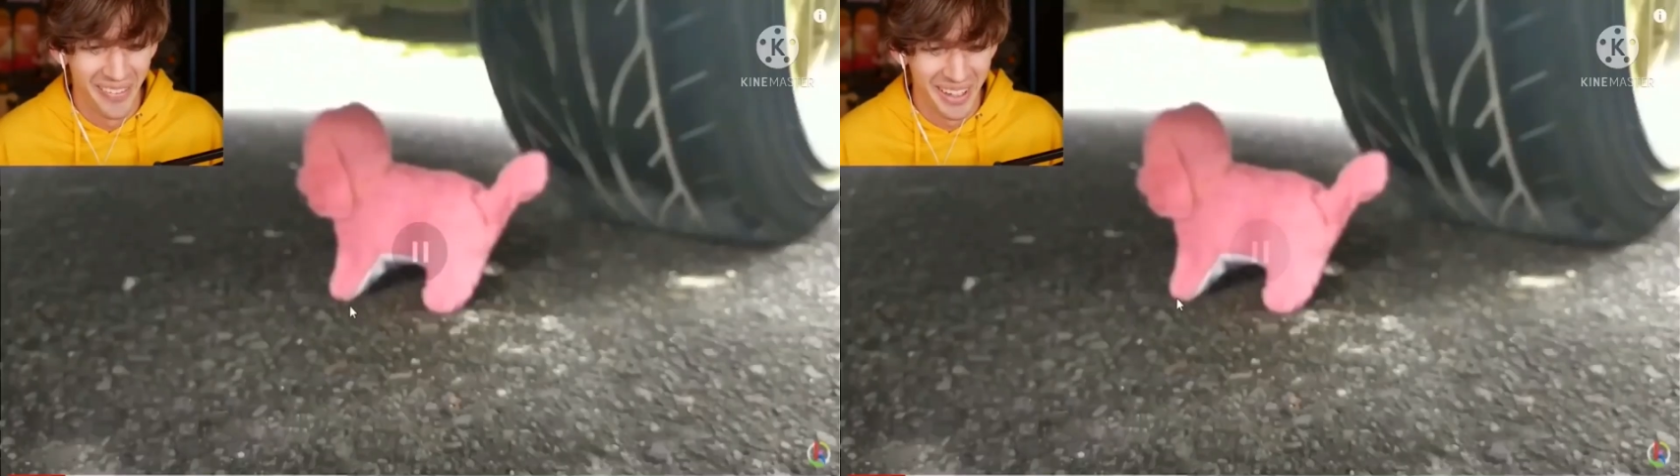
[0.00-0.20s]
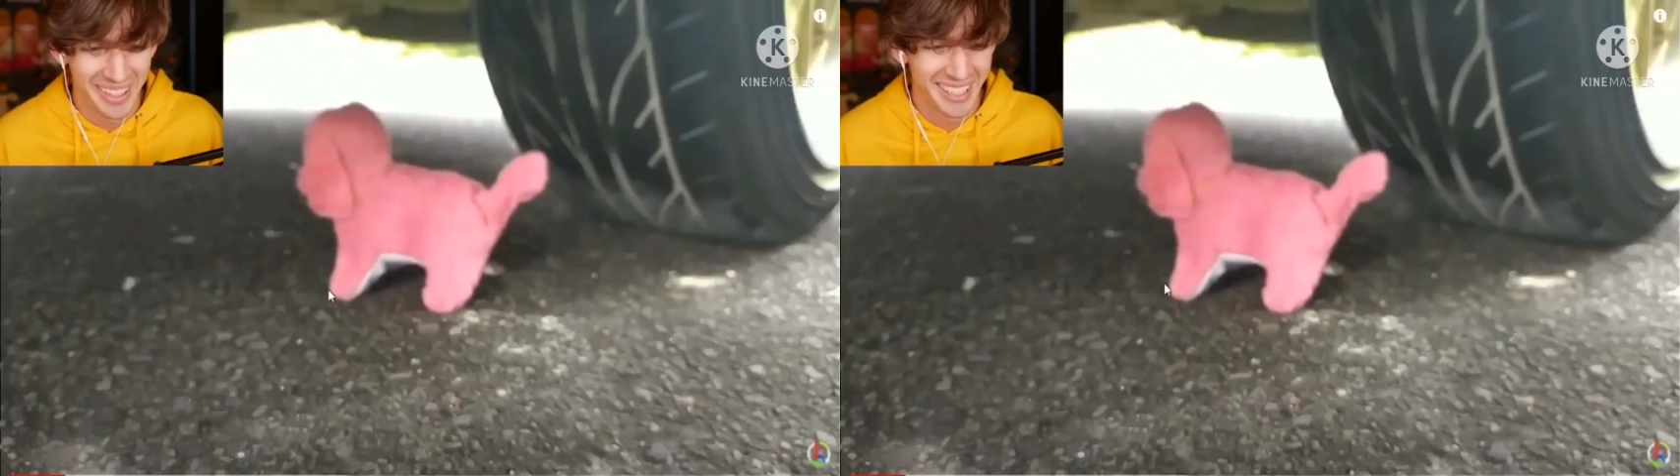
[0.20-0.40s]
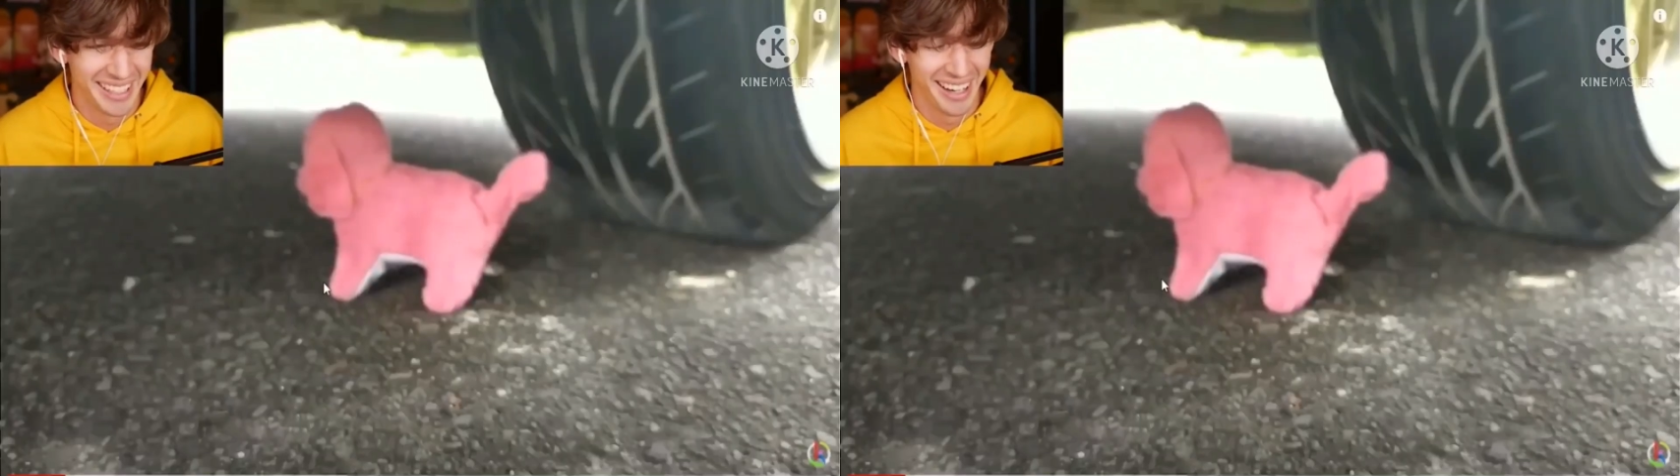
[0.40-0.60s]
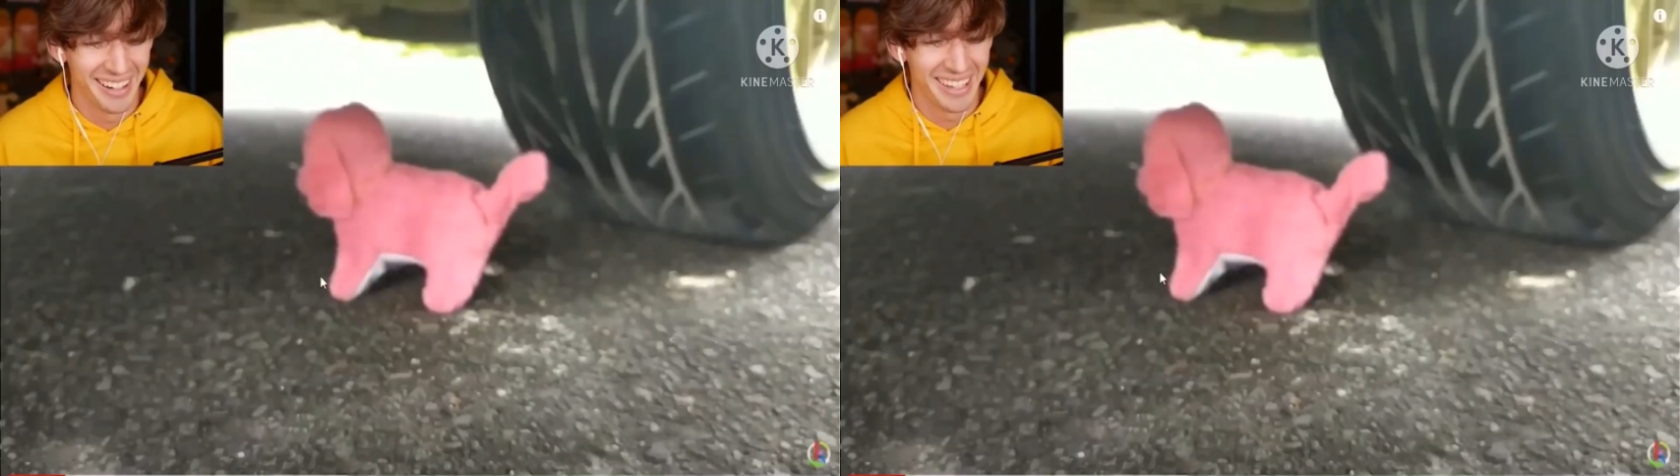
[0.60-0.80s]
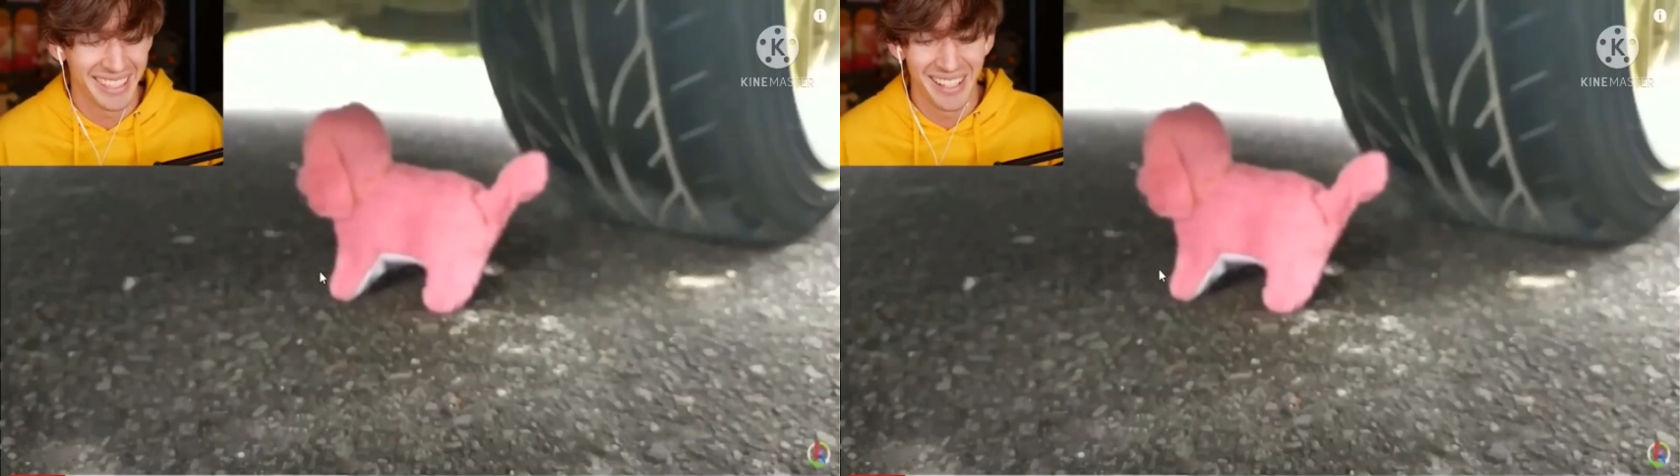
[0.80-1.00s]
that did,
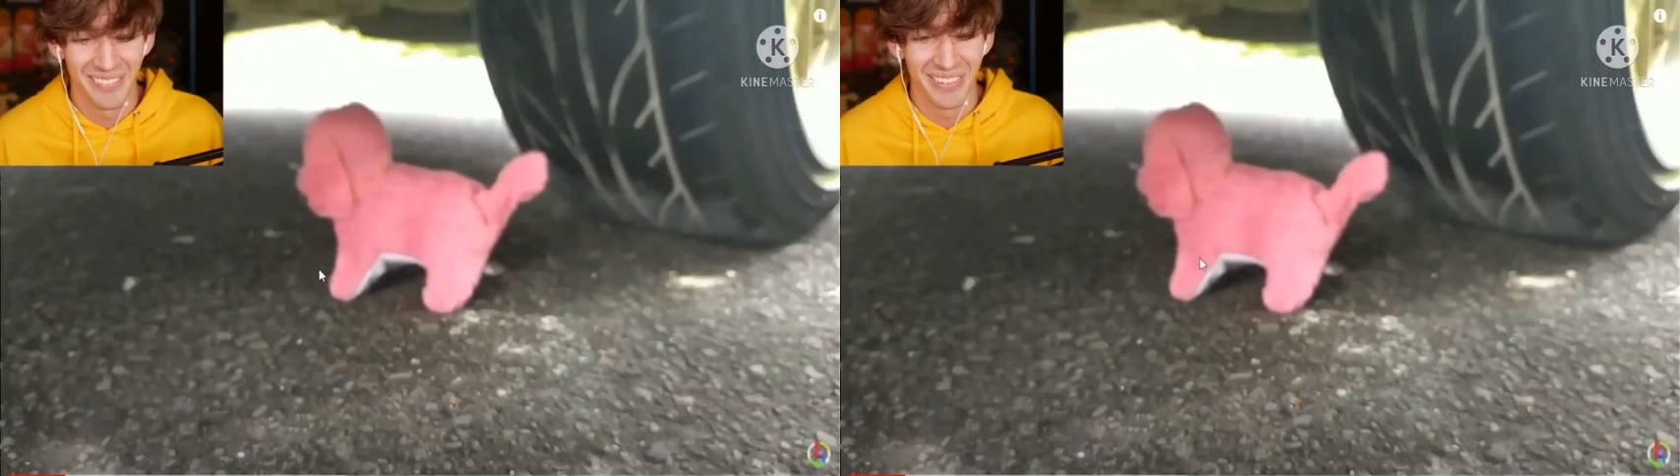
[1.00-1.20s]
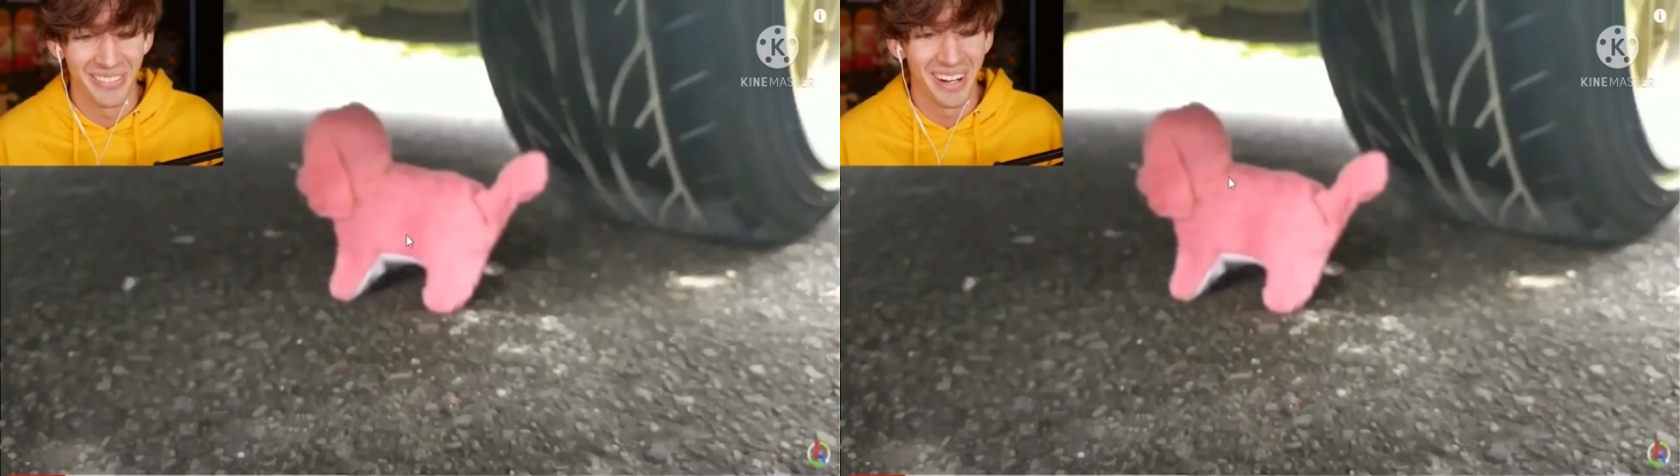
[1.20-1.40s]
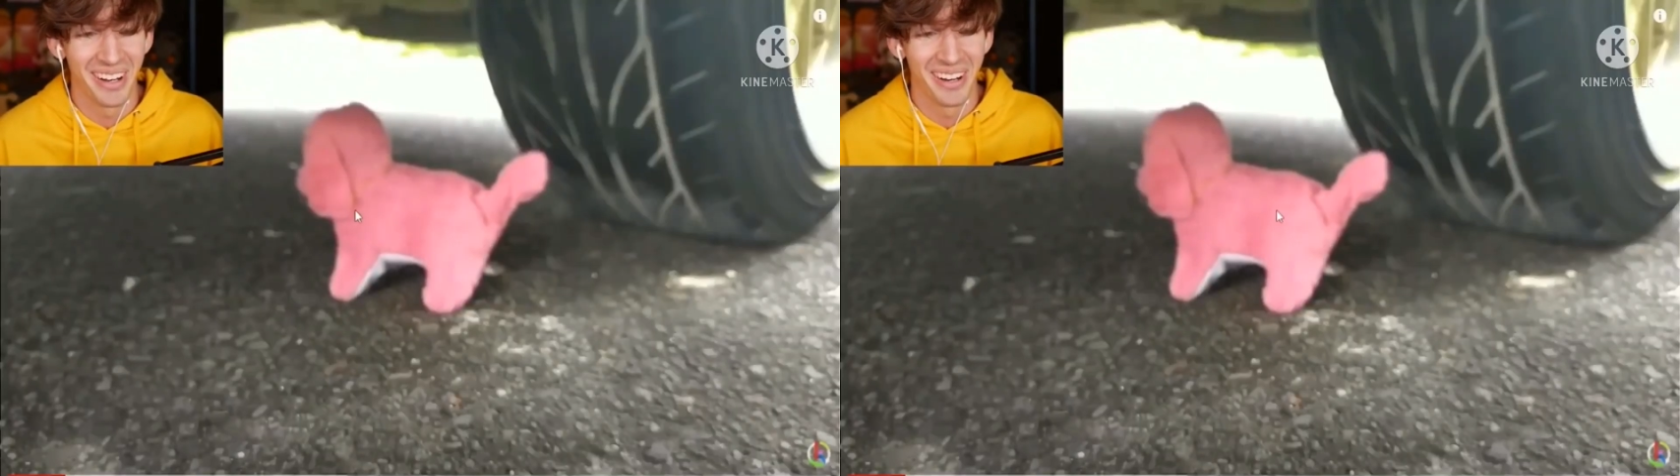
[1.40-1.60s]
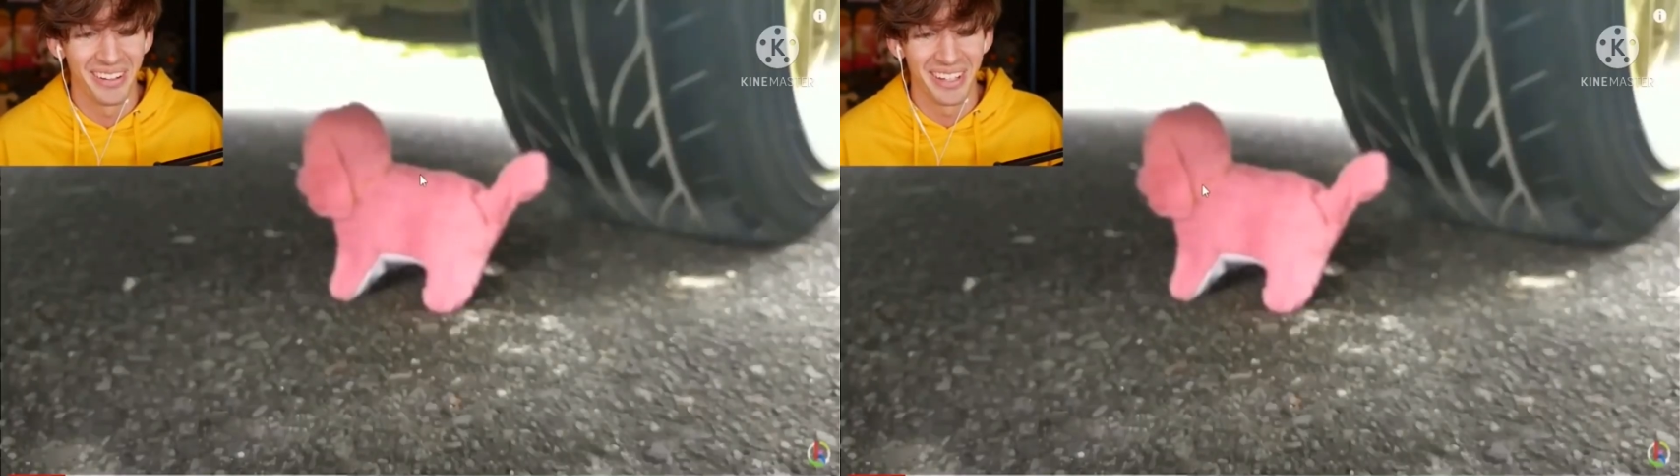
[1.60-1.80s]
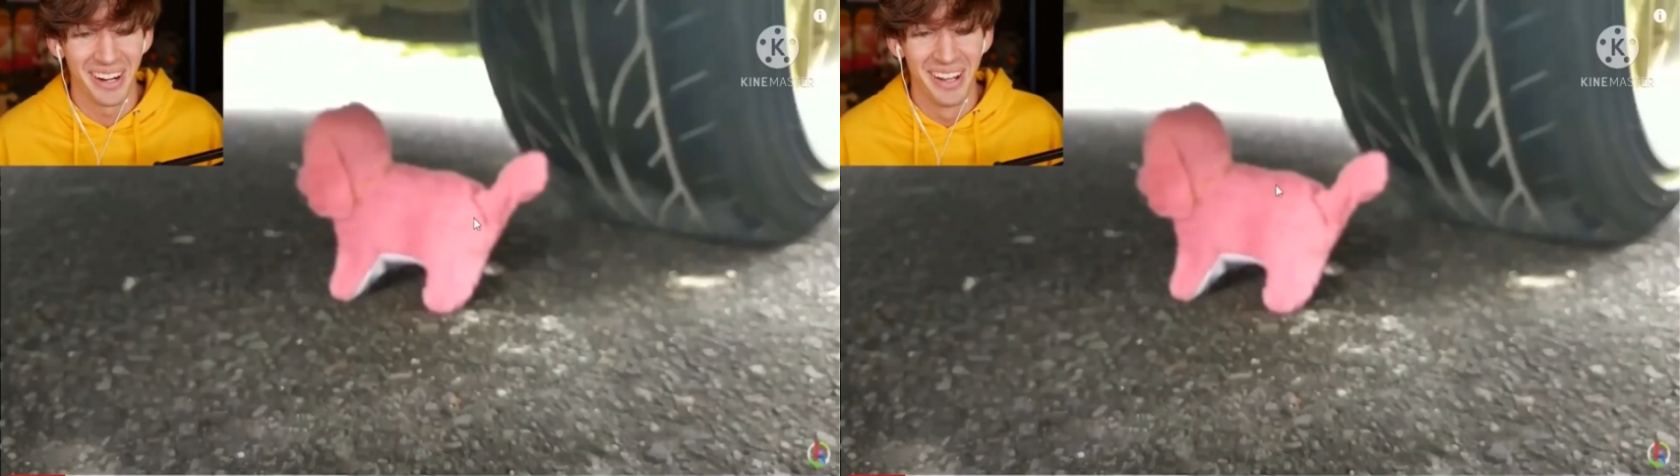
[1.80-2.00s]
that didn't feel right. Oh, they are,